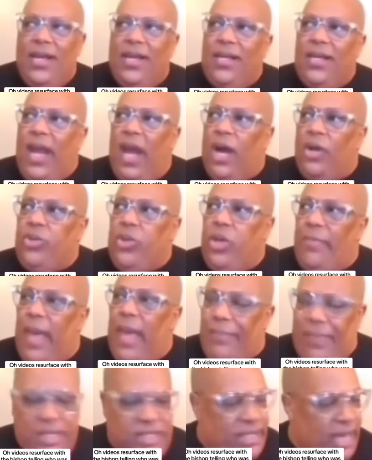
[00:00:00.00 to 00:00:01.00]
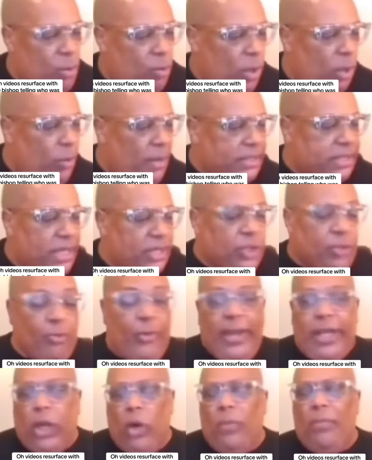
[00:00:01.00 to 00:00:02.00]
Now, you may be saying, well, what
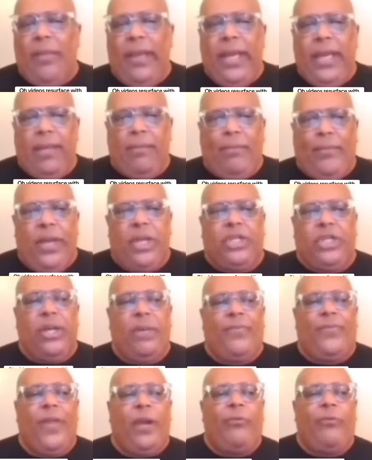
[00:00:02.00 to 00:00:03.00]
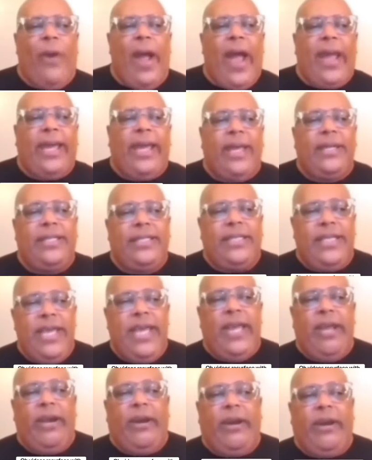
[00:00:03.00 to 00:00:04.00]
does RICO mean, Bishop? The
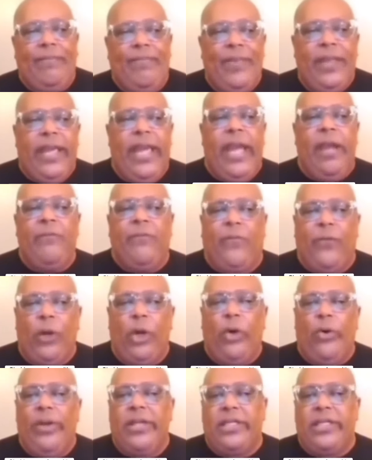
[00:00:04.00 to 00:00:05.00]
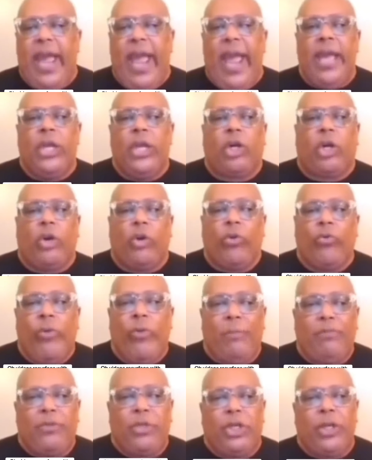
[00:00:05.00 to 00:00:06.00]
Racketeer Influence in
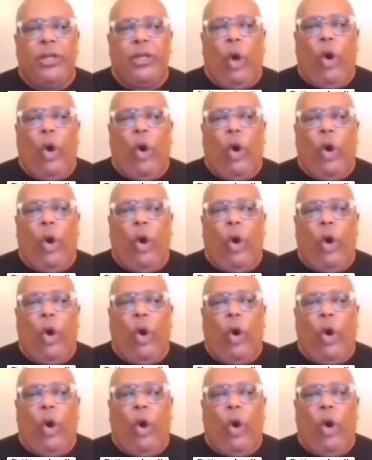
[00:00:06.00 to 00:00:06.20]
Corruption